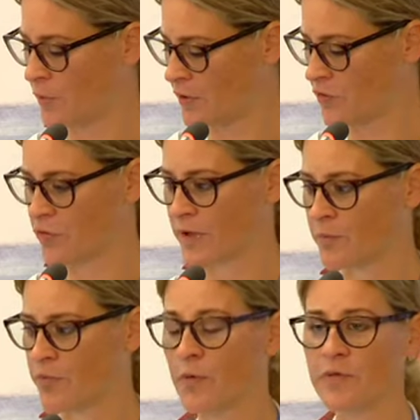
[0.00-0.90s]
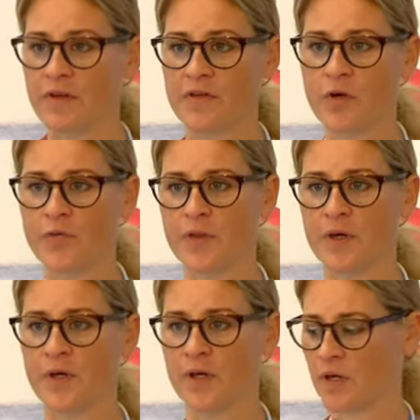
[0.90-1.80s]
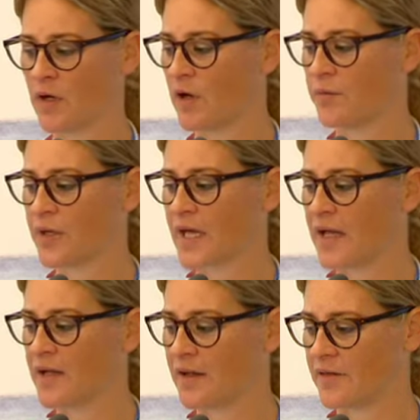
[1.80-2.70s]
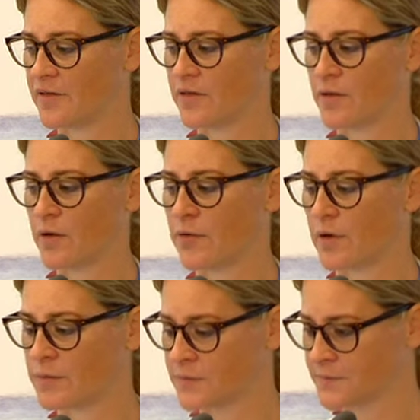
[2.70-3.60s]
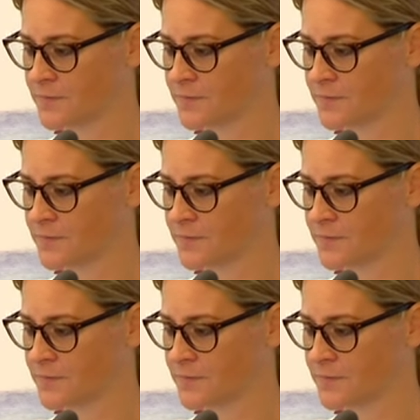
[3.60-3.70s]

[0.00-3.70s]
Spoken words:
monitoring process of the guidelines is thorough?